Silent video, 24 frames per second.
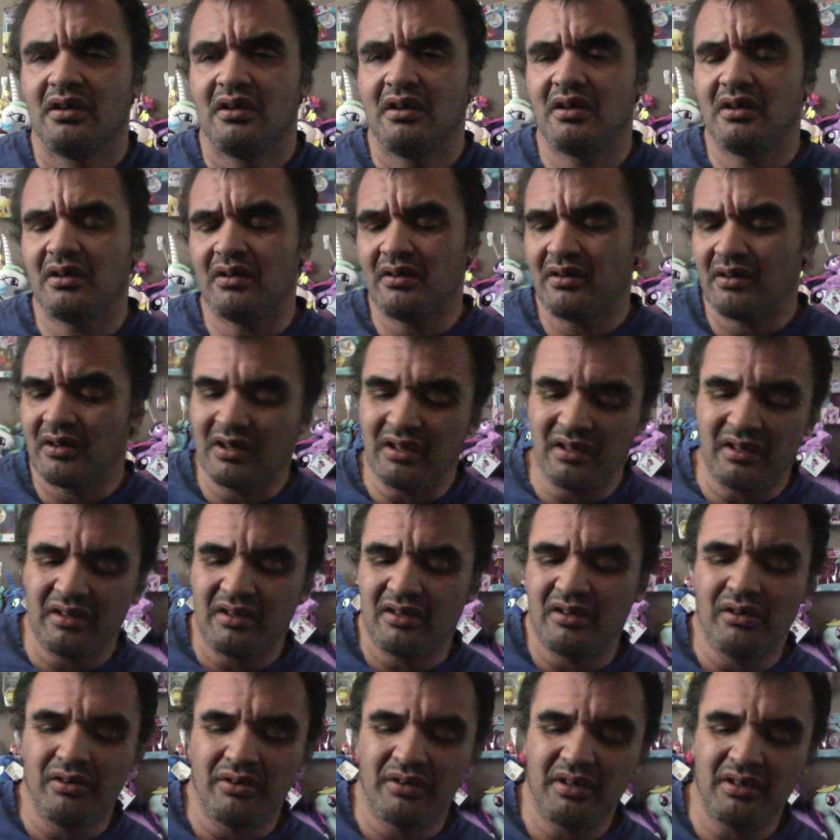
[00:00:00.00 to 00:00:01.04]

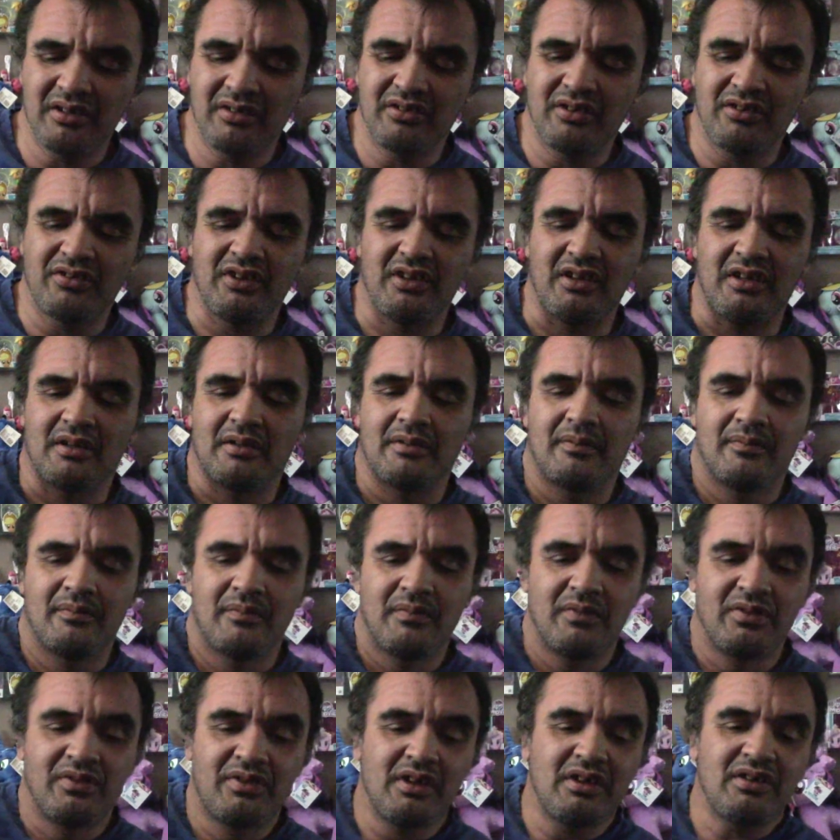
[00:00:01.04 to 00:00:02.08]
you know, here's the thing.
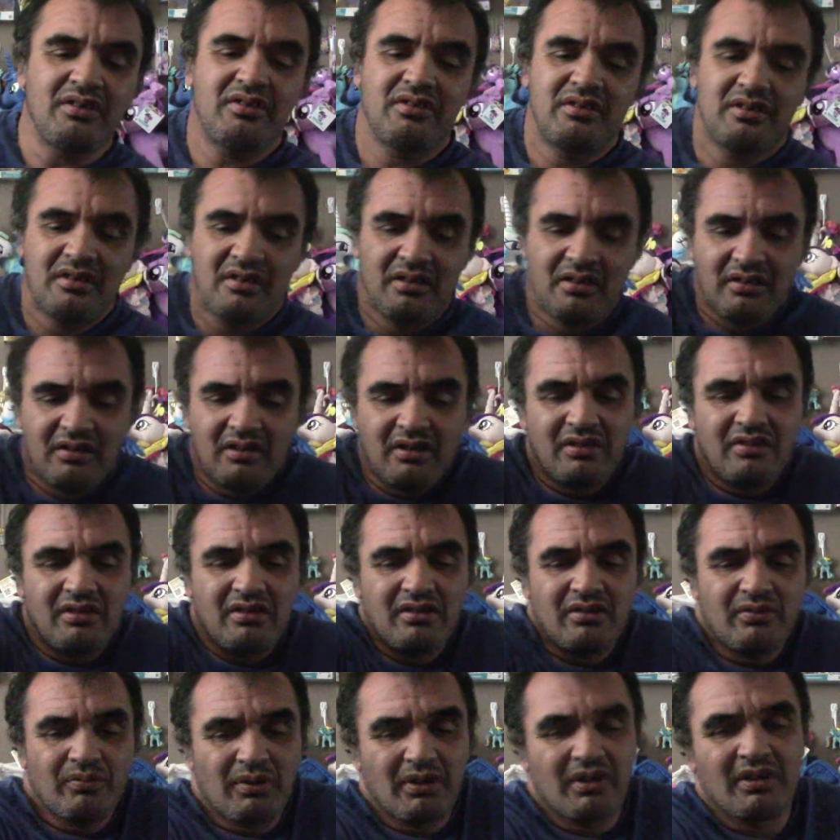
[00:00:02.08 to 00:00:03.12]
This, this
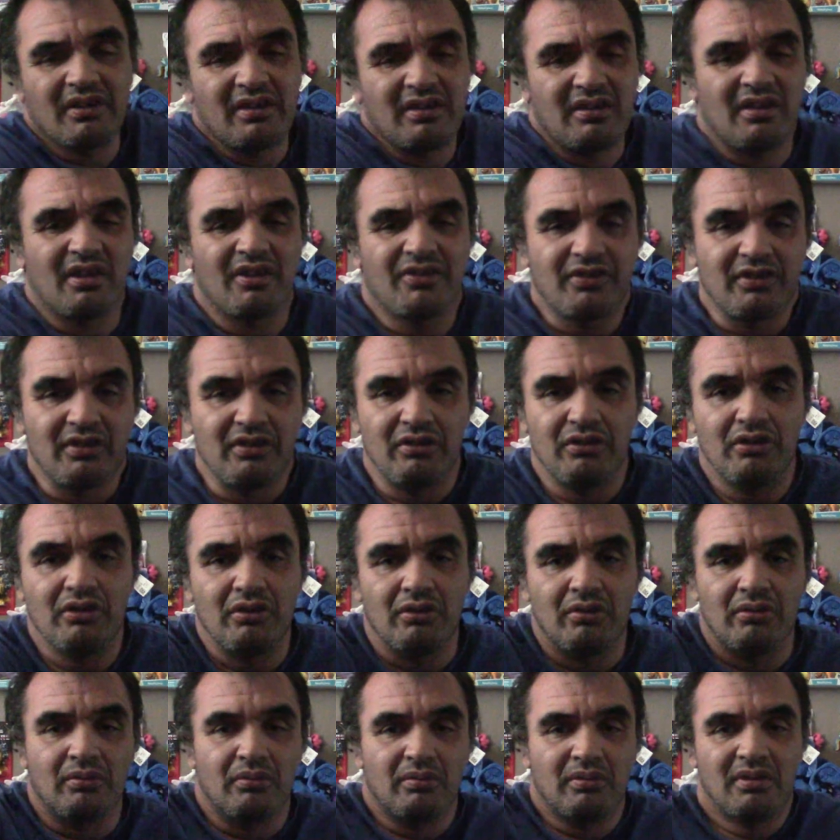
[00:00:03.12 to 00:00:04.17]
is really nothing
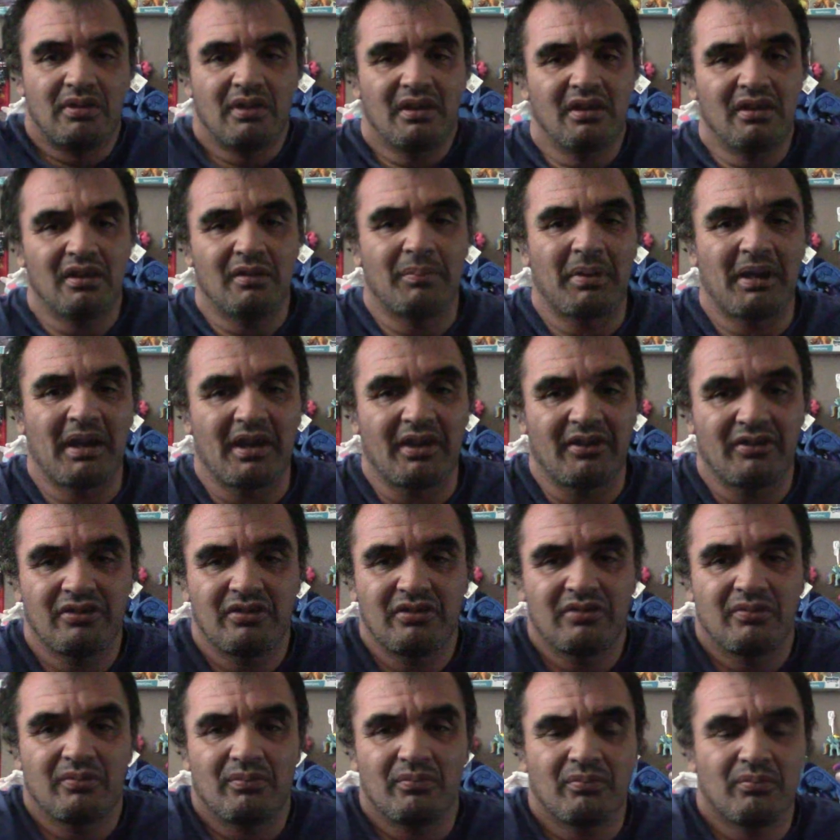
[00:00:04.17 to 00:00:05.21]
new in the
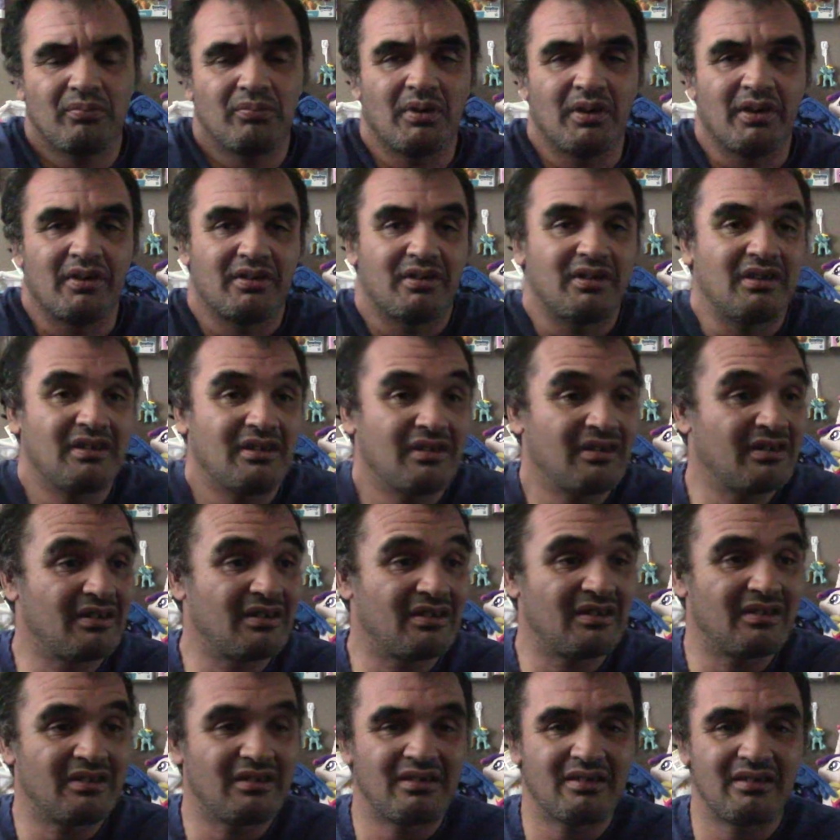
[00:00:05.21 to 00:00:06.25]
past, what is it,
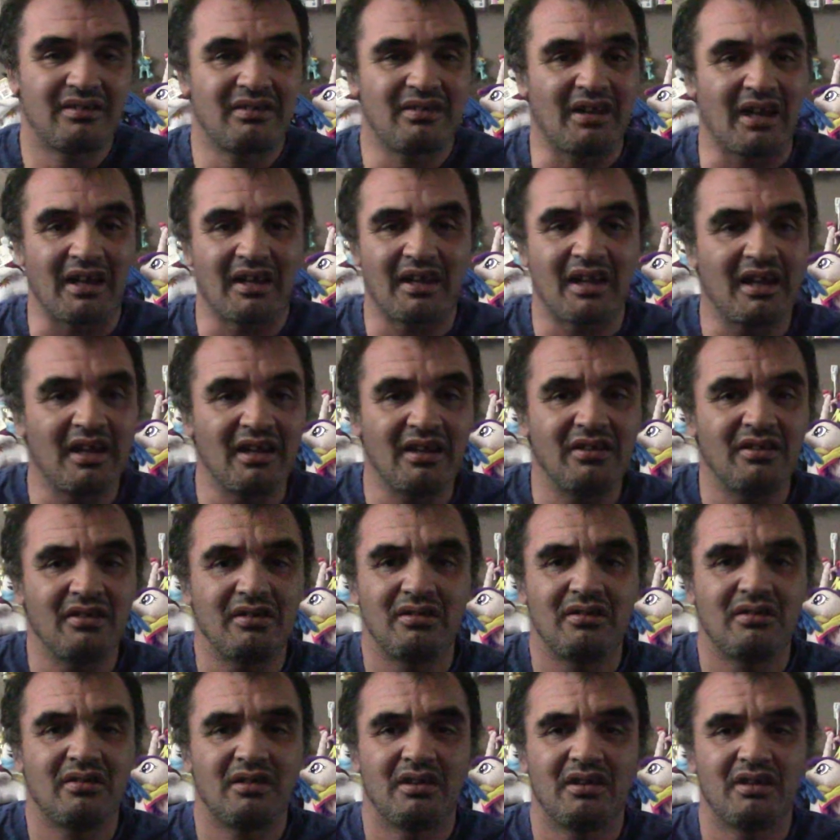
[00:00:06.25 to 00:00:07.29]
decade?
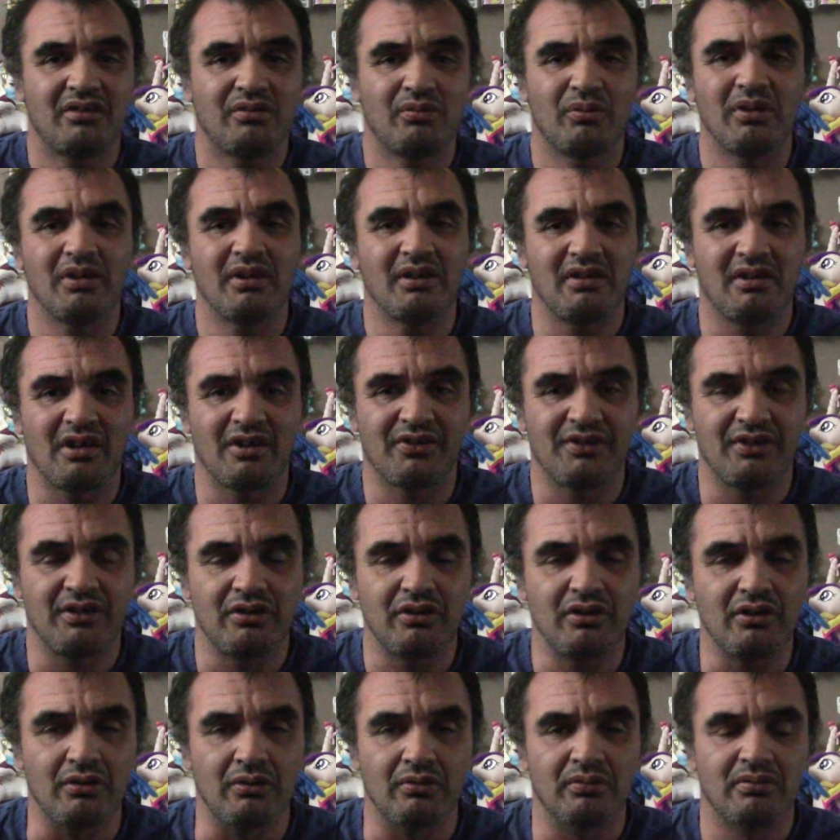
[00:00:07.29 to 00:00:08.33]
It's really nothing
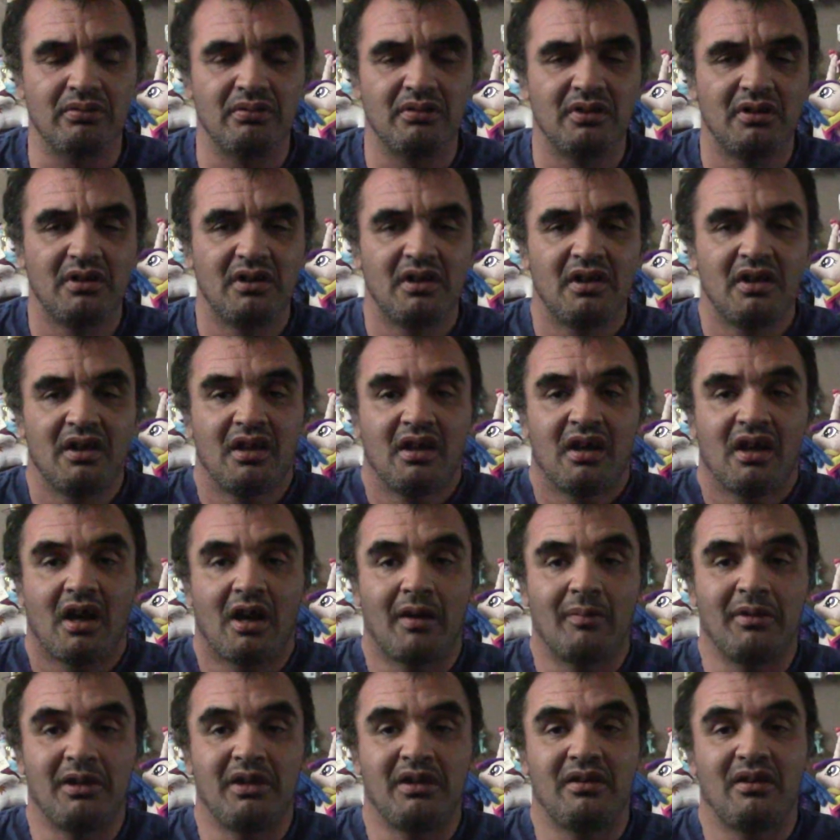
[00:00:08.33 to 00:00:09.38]
new.
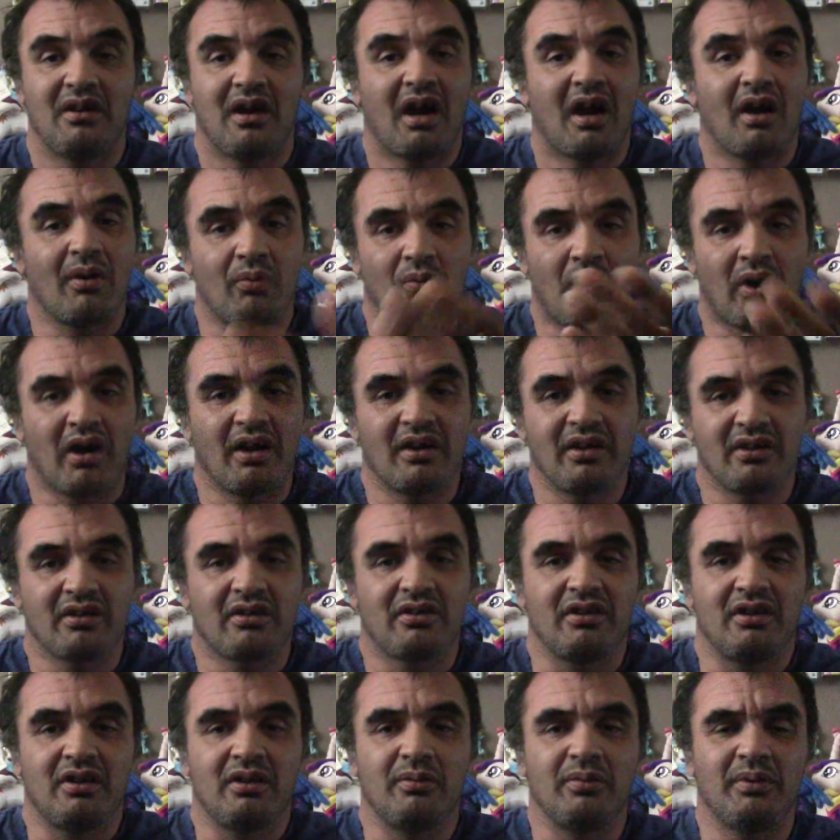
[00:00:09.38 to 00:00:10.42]
I mean,
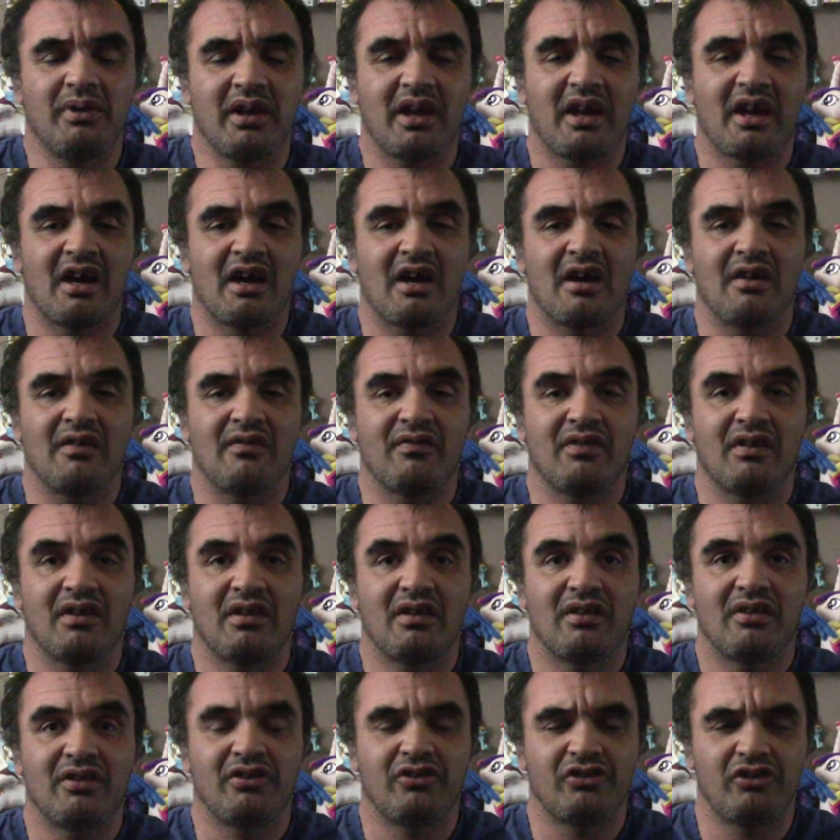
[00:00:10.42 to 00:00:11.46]
ironically, we have
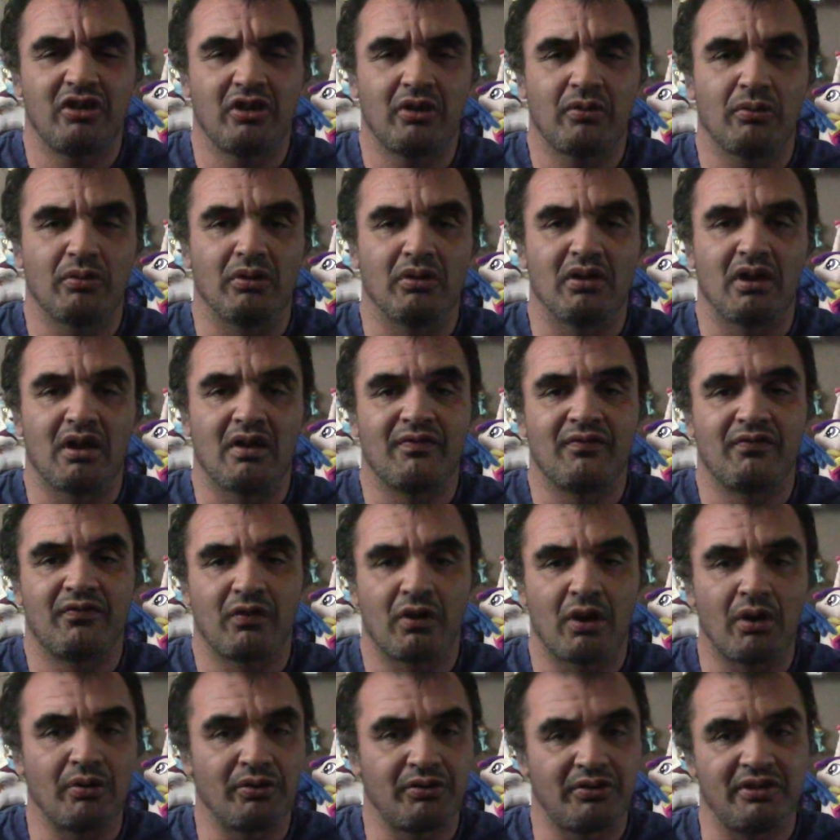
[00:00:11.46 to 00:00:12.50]
the sequel of
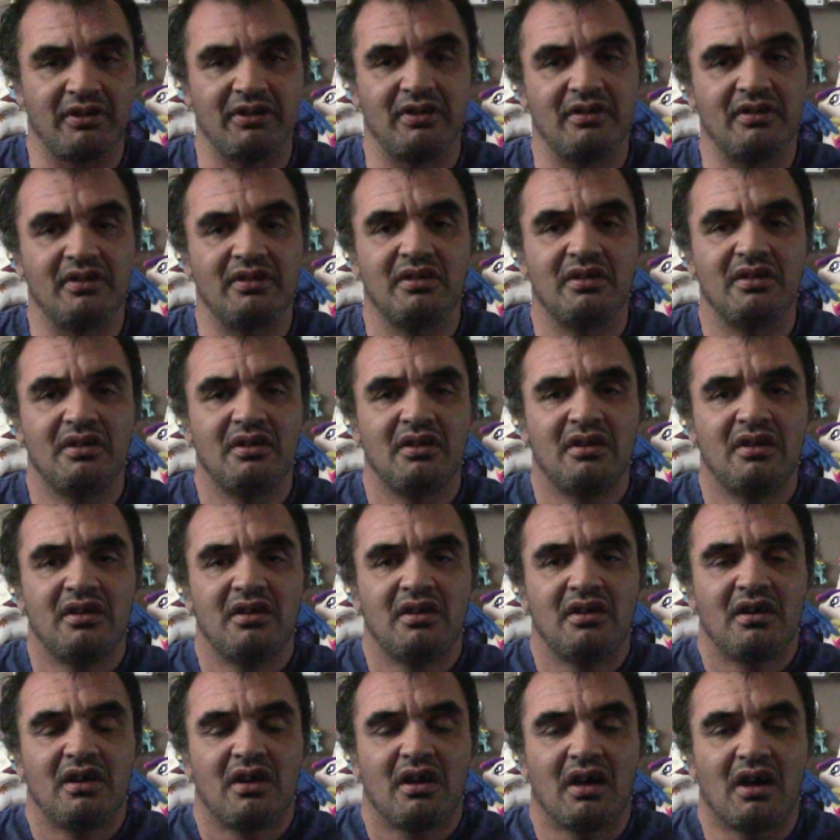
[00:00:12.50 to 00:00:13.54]
Frozen,
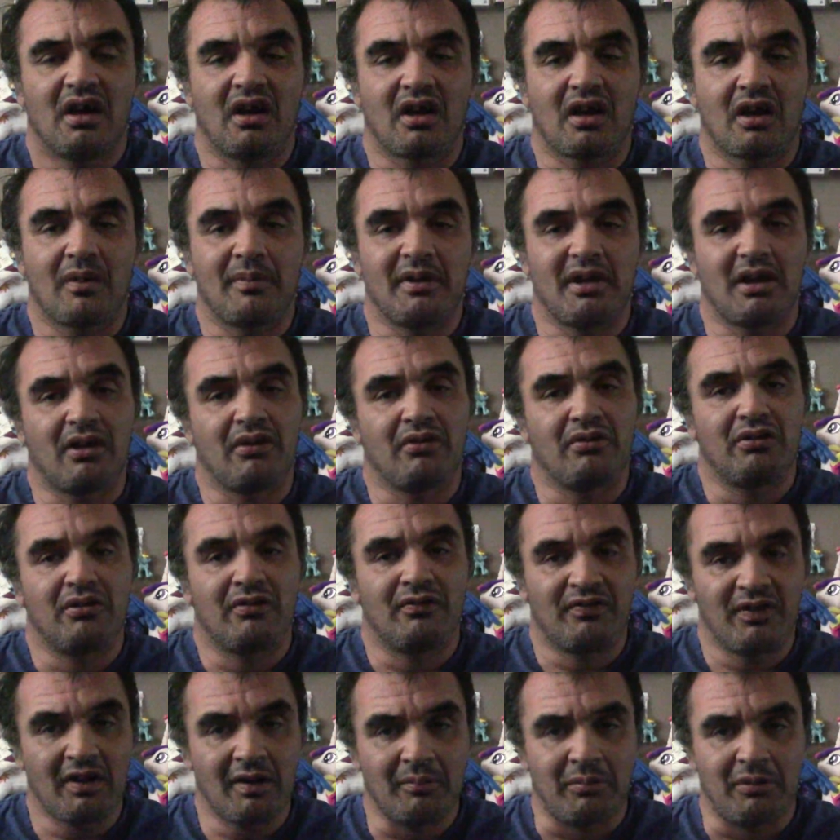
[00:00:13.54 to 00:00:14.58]
Uh, coming out in
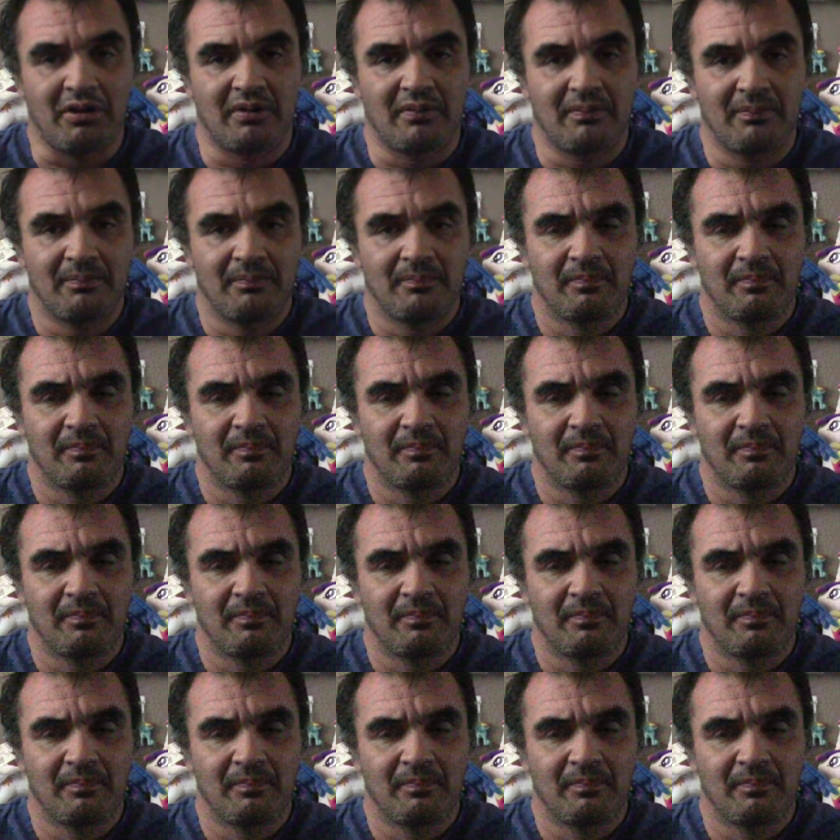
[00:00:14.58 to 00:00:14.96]
November.